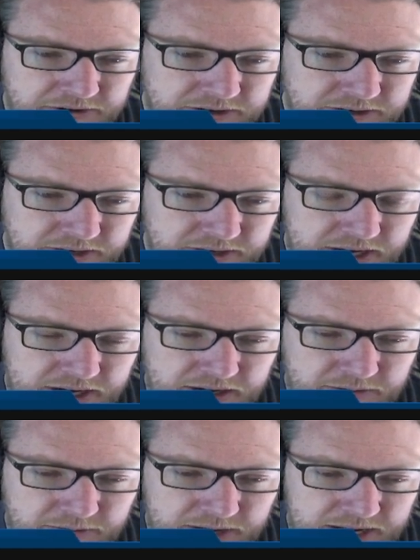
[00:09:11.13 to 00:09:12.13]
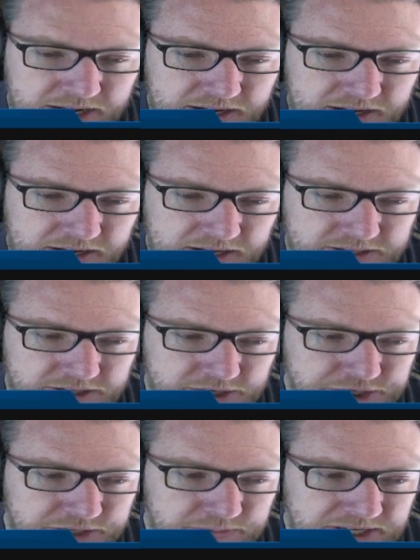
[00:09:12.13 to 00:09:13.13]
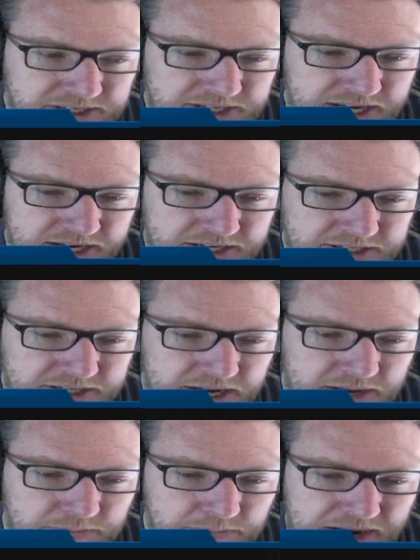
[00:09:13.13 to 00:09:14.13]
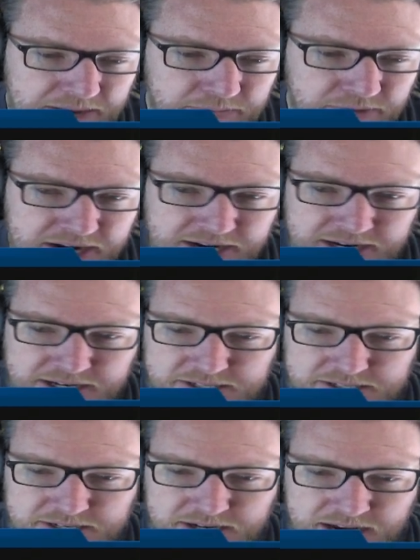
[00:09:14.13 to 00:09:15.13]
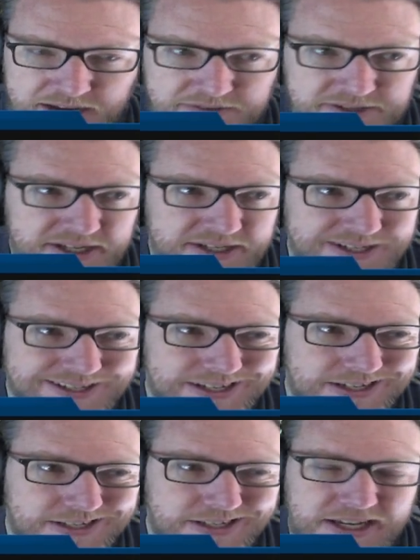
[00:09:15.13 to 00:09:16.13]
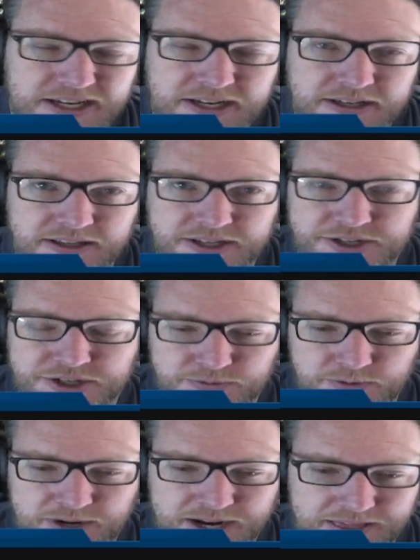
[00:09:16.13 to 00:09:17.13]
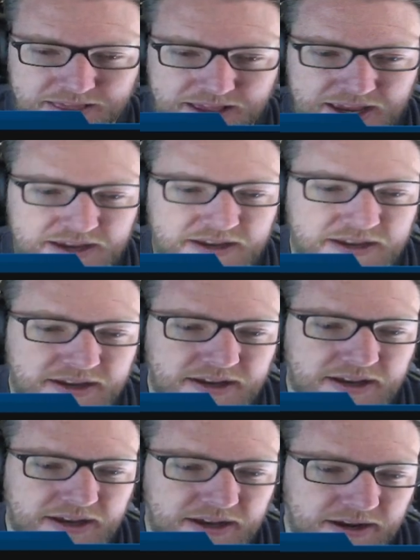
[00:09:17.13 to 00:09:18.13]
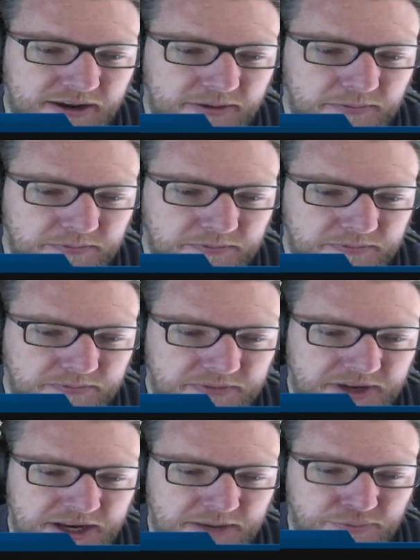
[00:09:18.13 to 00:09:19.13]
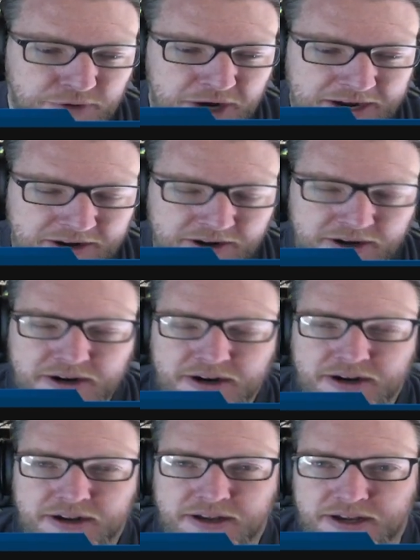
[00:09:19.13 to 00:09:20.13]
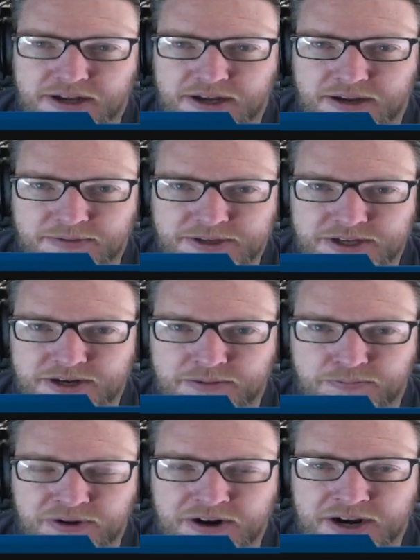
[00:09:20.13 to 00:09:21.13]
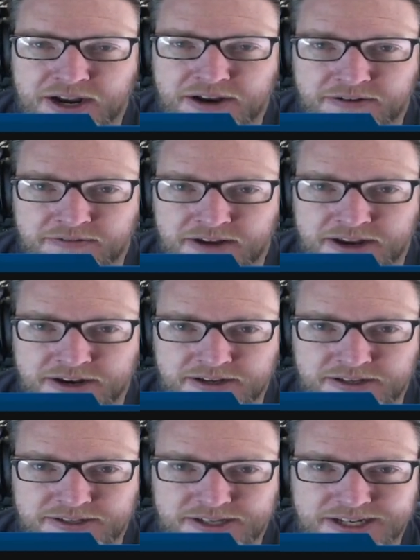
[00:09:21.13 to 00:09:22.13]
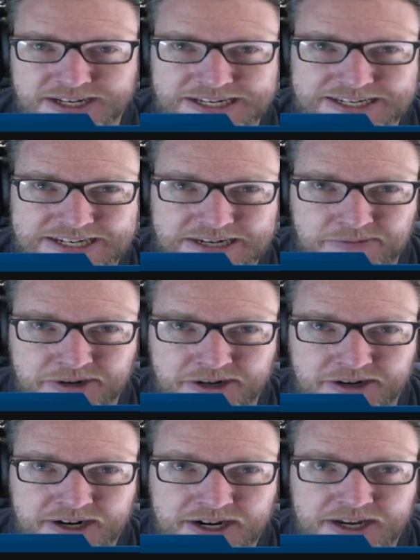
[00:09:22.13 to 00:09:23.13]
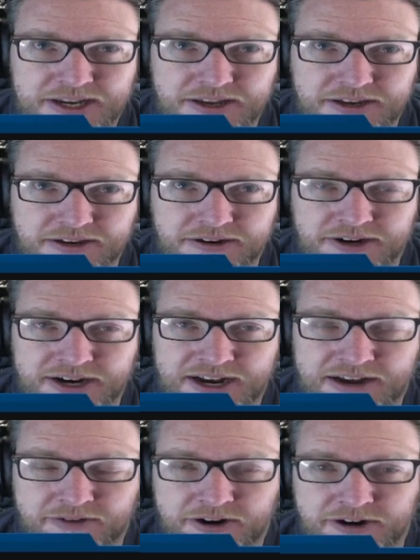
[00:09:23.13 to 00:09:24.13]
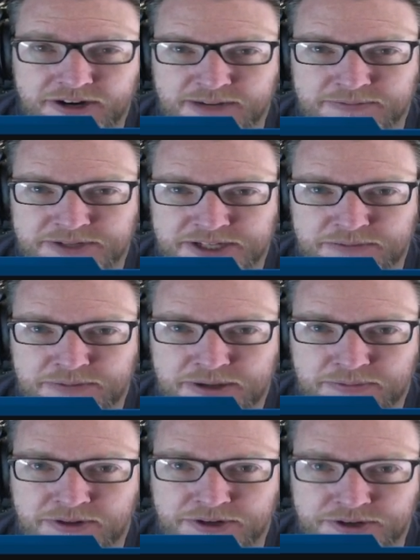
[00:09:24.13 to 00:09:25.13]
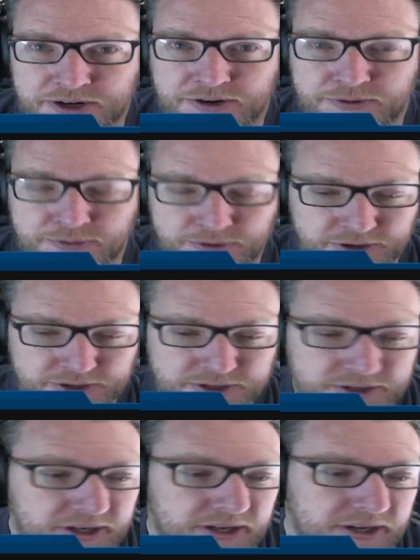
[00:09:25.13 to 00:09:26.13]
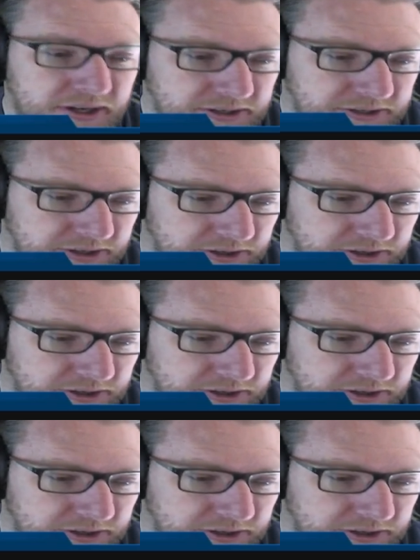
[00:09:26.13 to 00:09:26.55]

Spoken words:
we got sRGB settings. My brightness I have set to 60. That's just what I like. Any brighter, it's going to burn out your retinas. Any dimmer, you're going to have a hard time seeing people in dark corners. So,